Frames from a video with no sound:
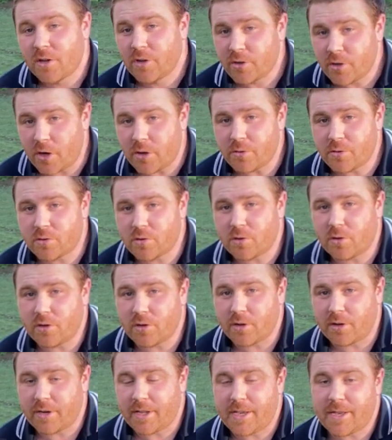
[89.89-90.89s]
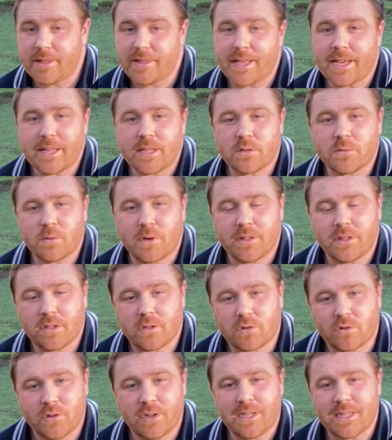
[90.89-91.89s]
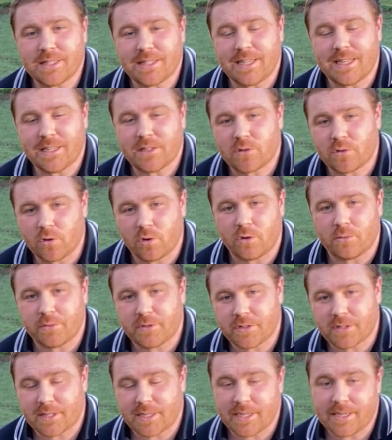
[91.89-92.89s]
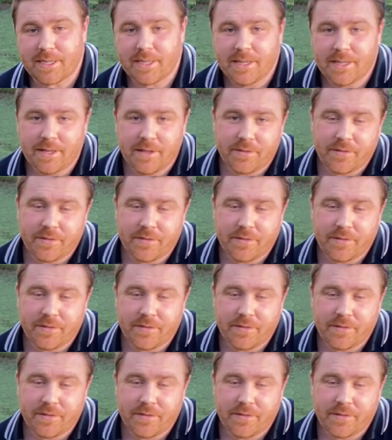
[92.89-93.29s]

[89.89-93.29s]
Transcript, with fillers: no soil on it and that is when the tree is in its dormancy